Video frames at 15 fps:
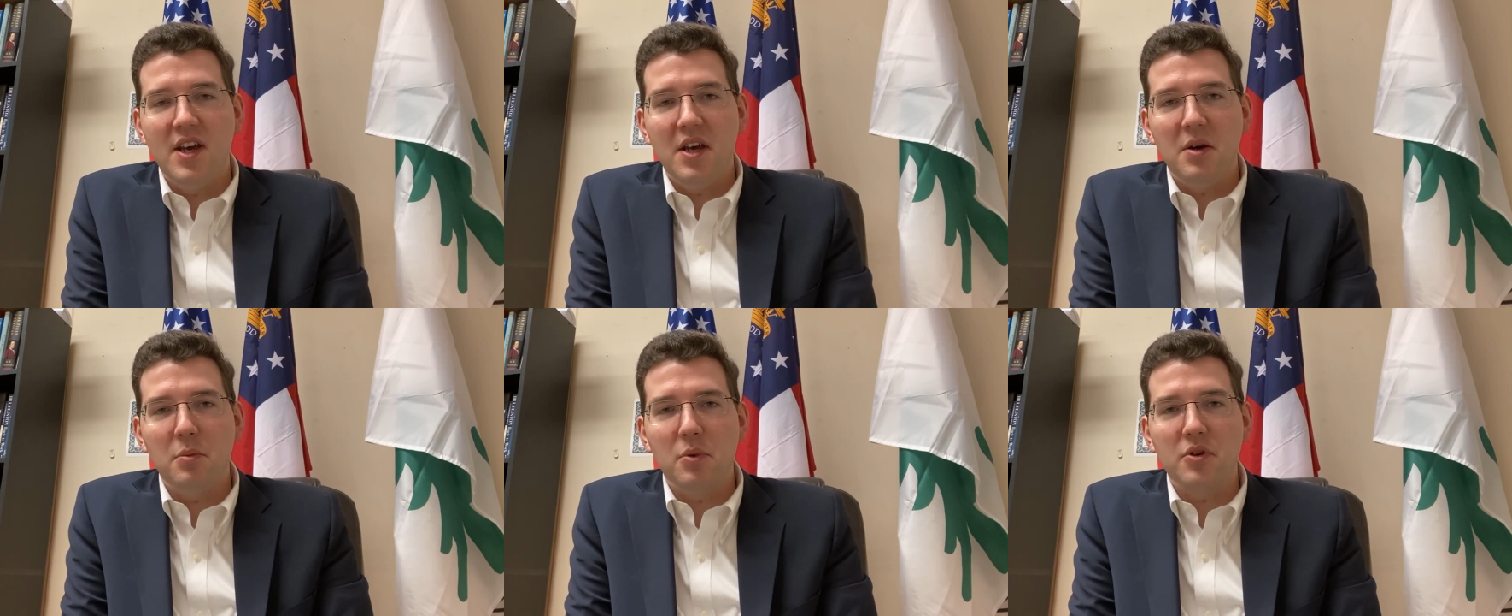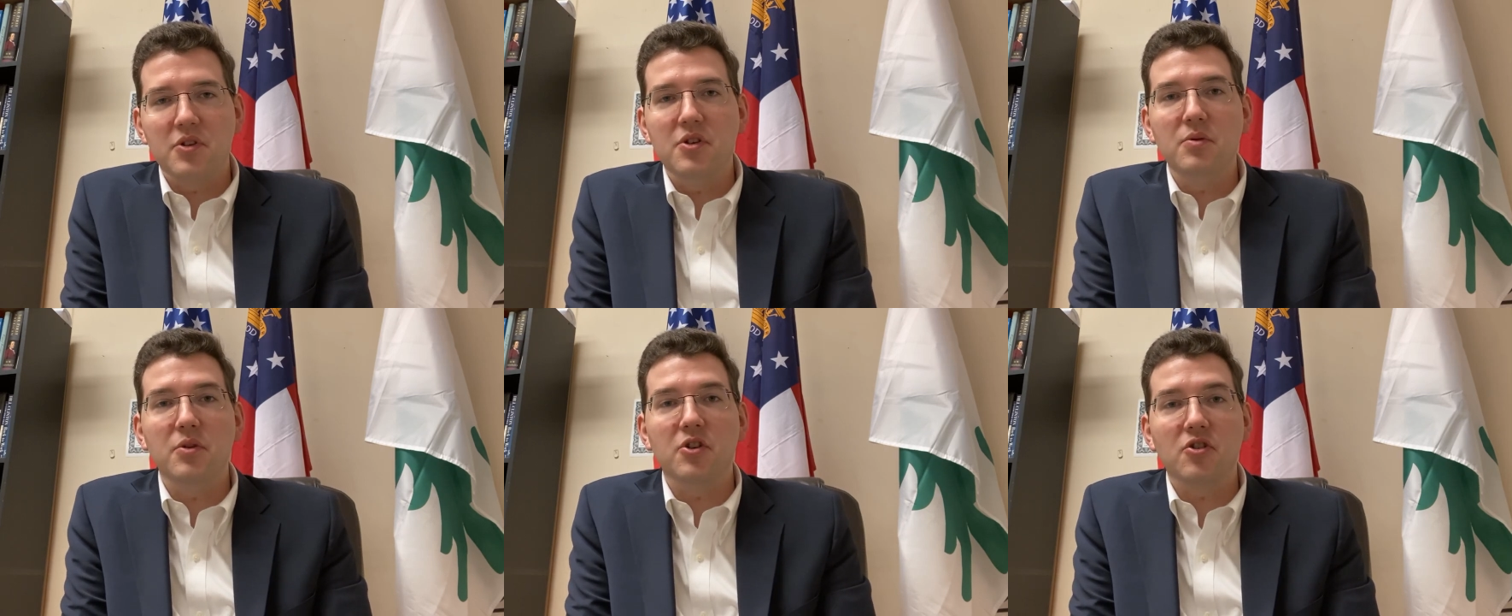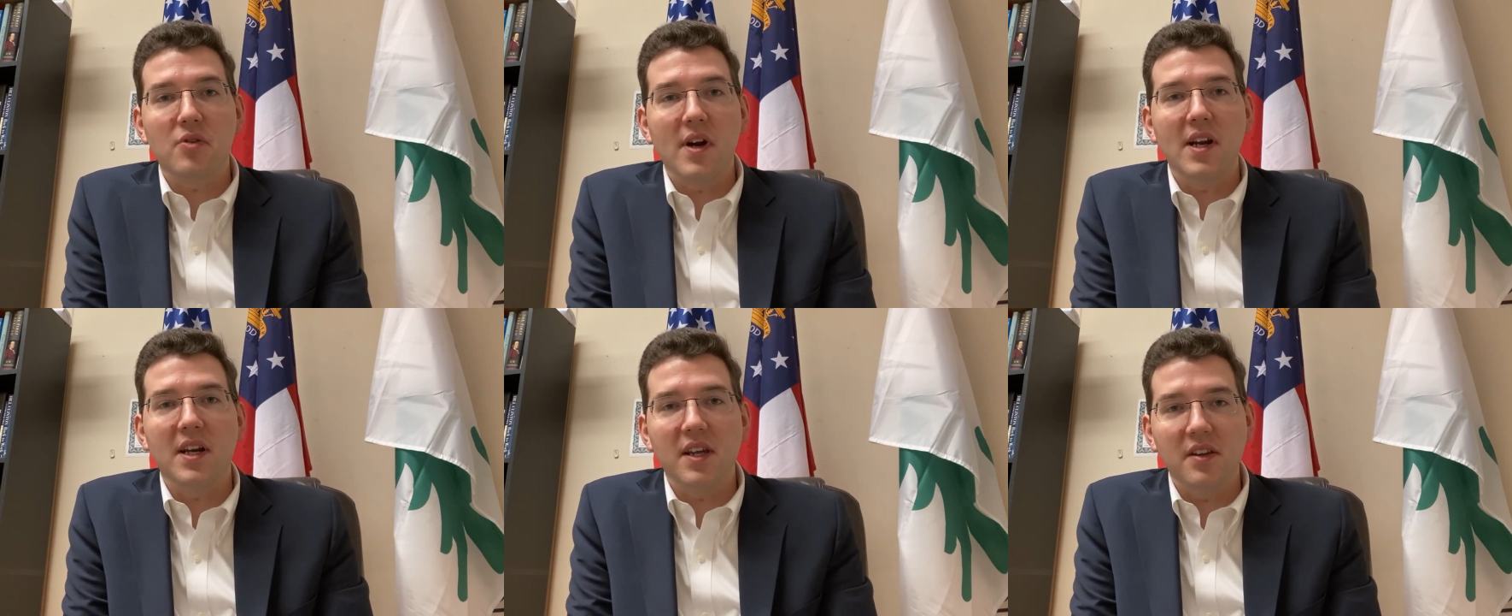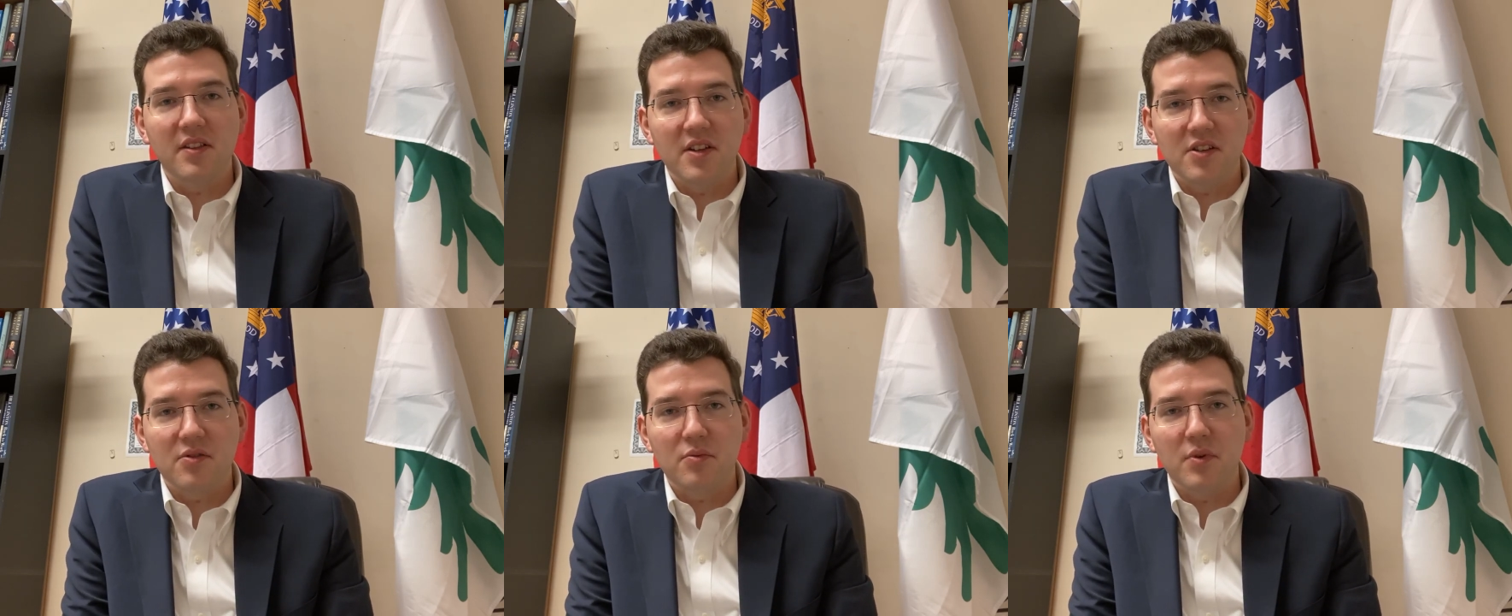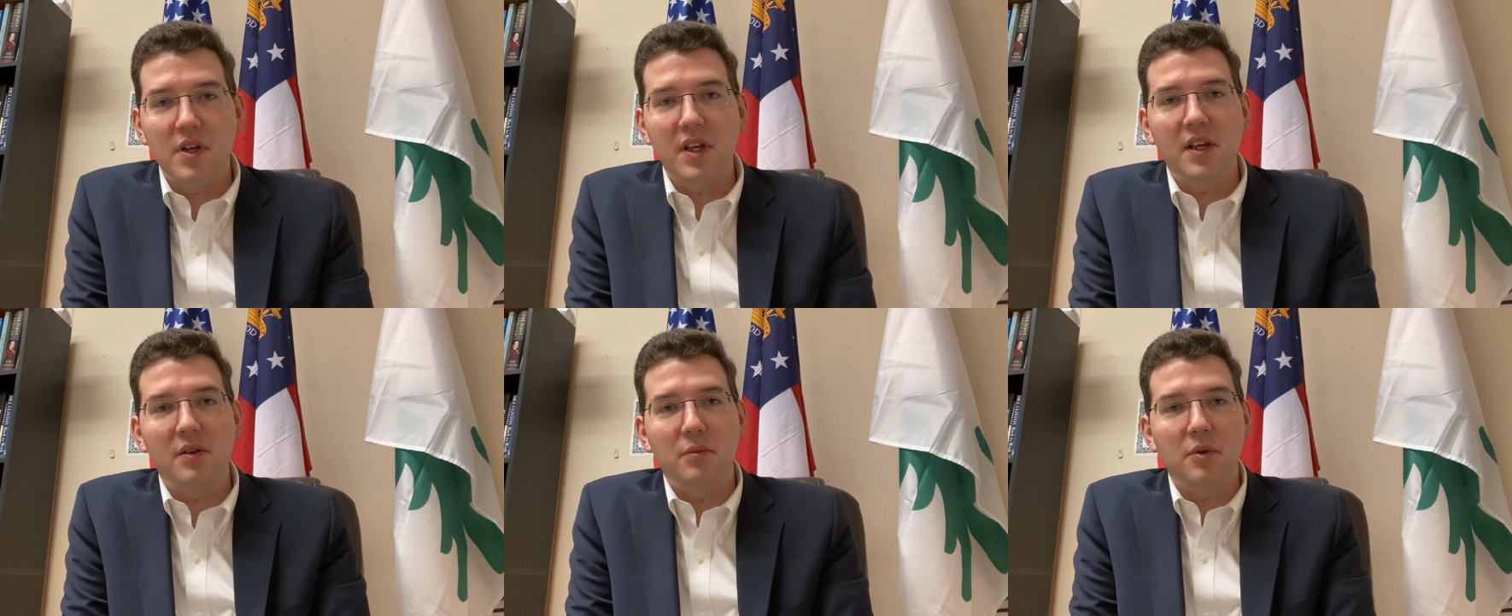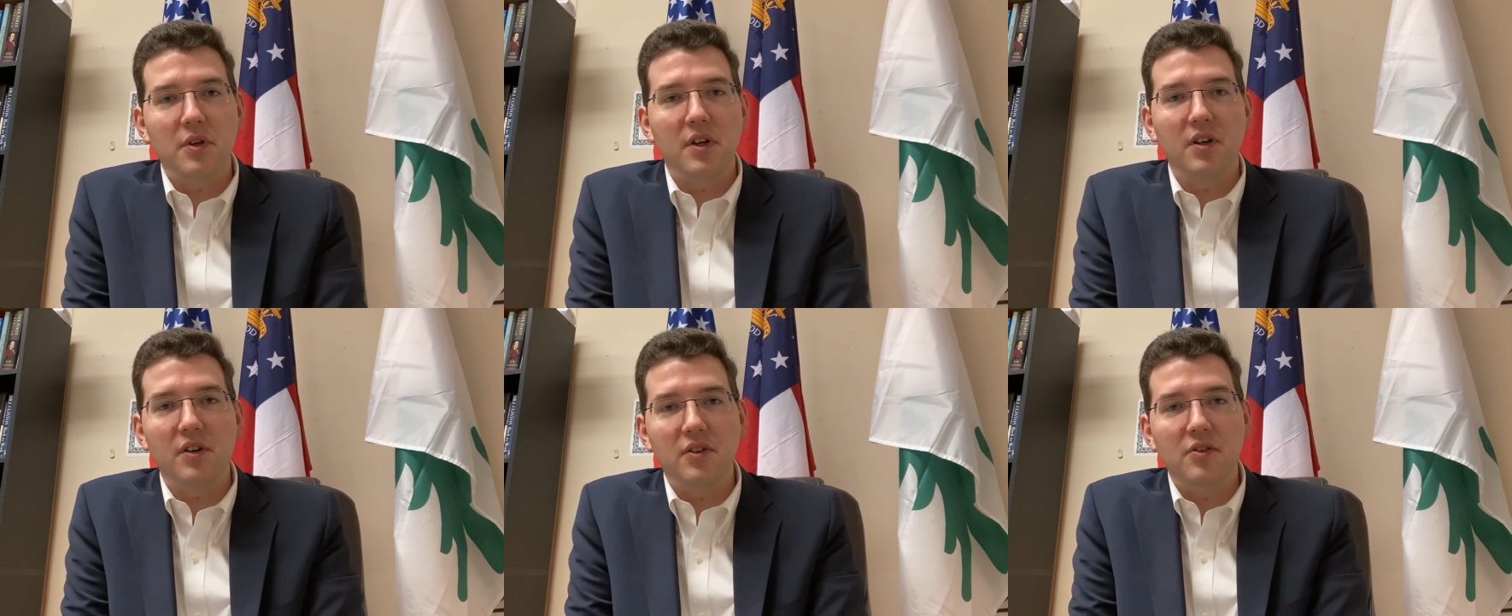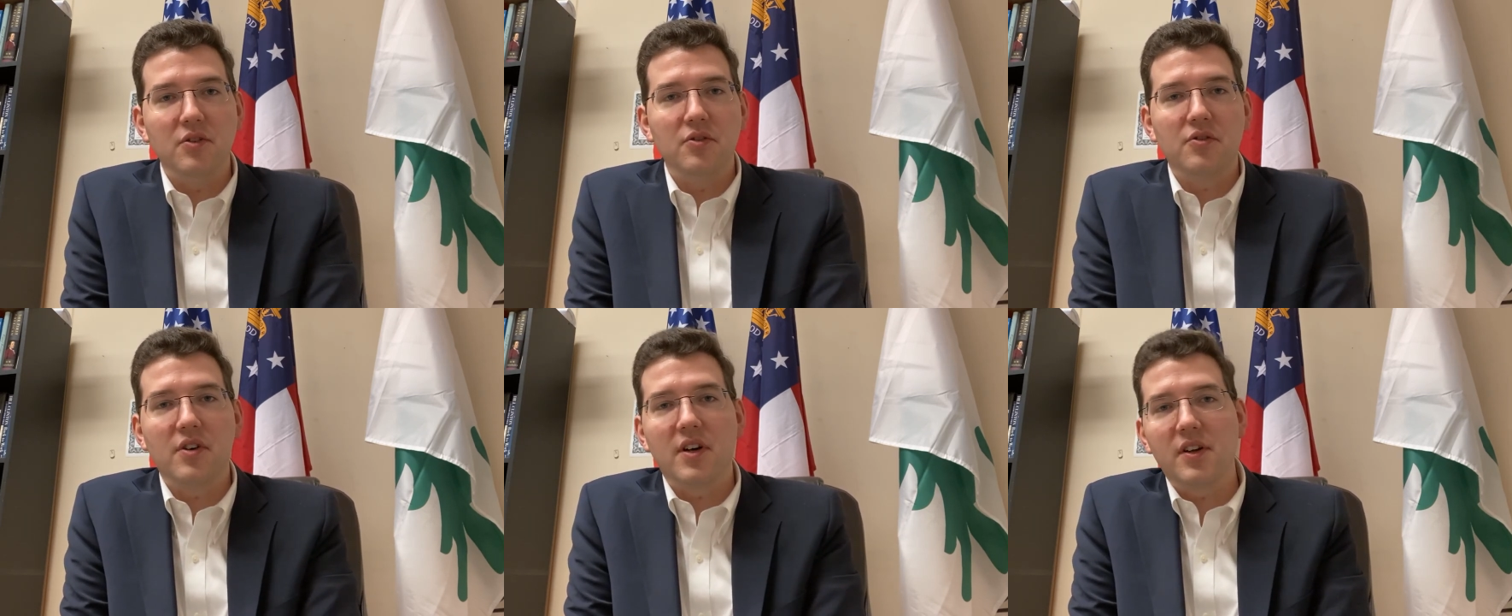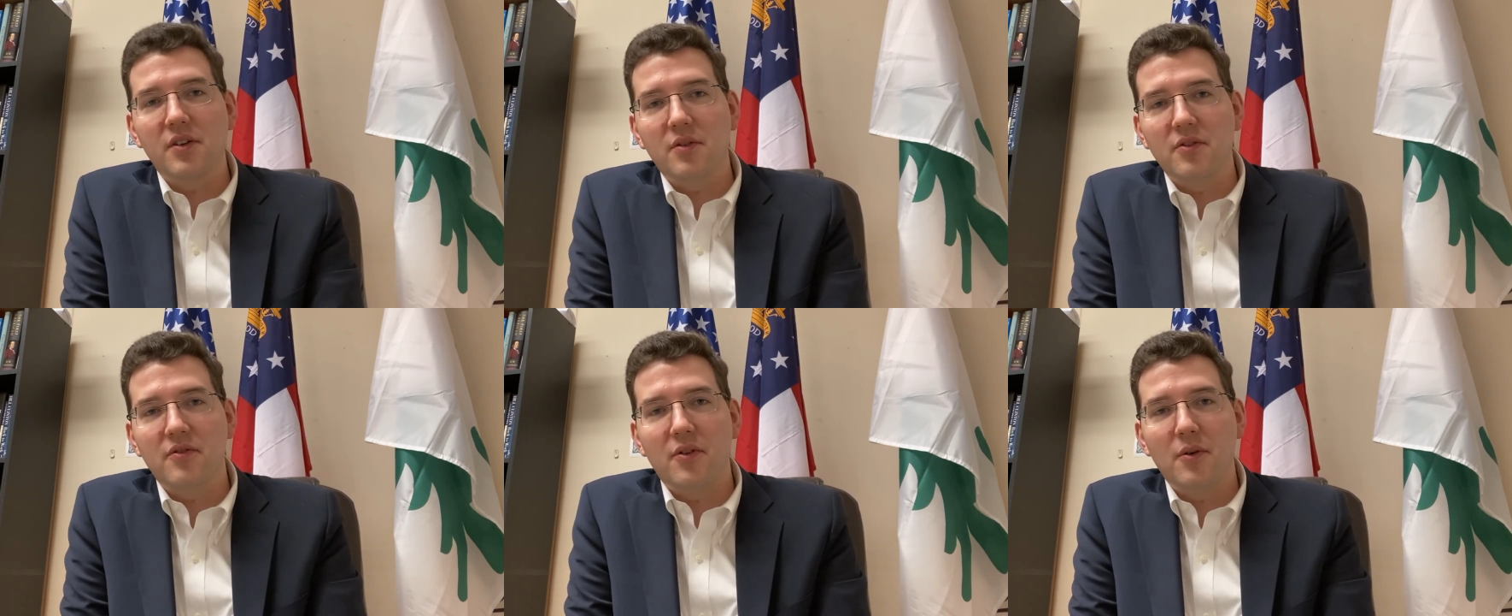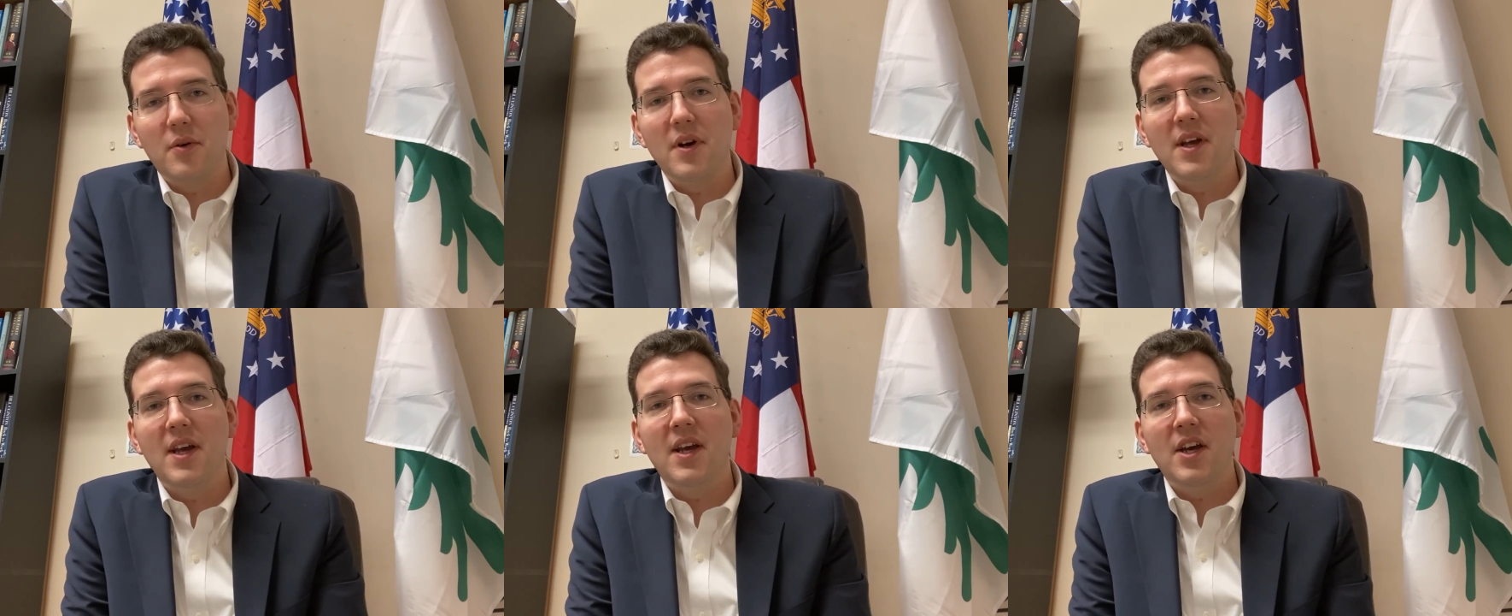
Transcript: And we're doing training this week, and we're going to do training going forward,